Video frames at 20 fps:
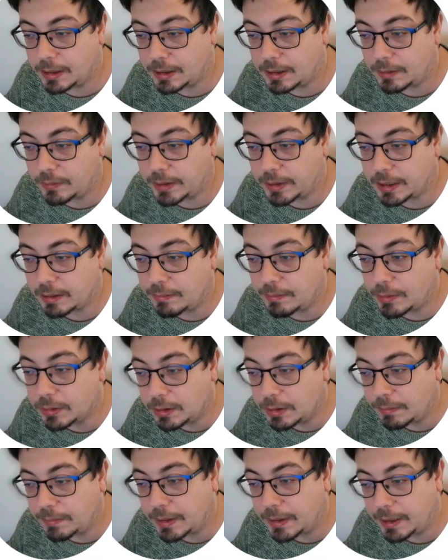we can
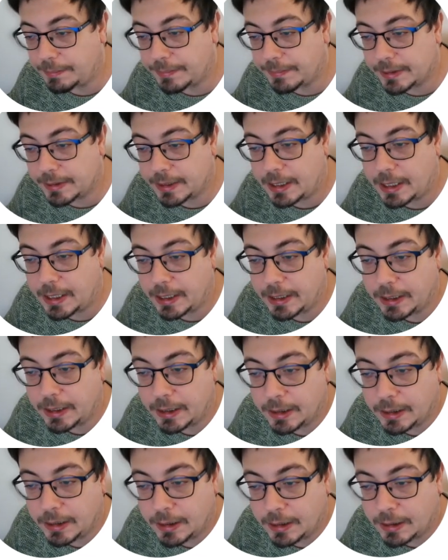multiply psi.
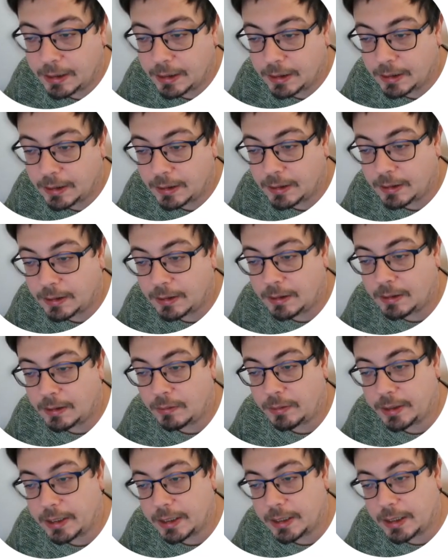
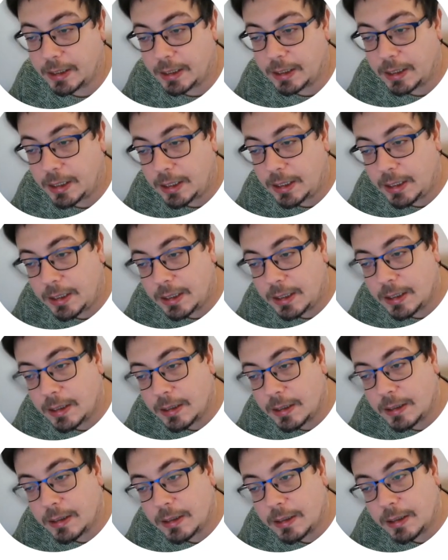We get A
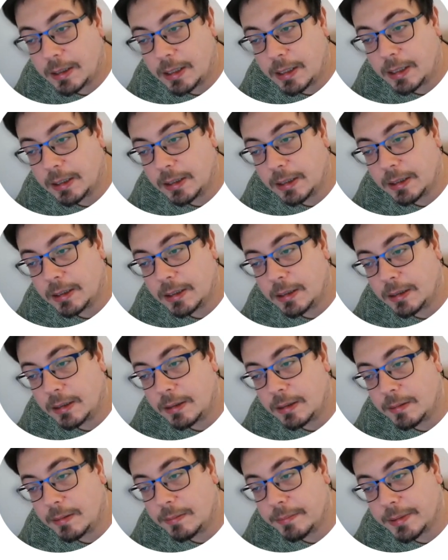dagger
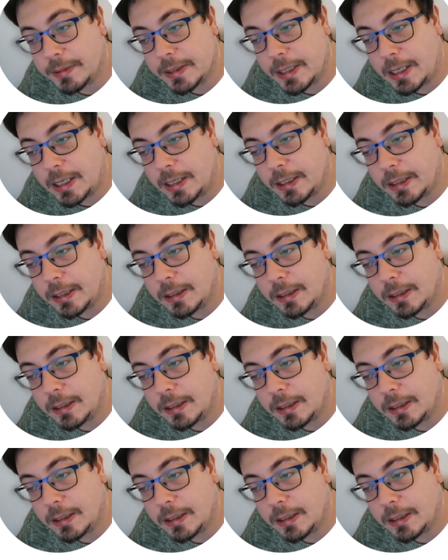psi,